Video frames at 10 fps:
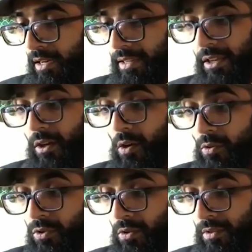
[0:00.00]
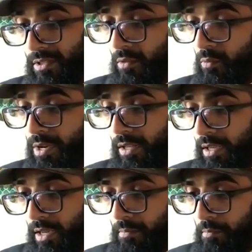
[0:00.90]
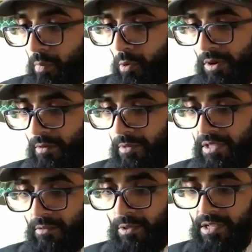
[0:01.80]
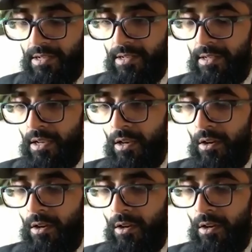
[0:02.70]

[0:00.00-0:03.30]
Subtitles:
I think also there's a really important reason, which is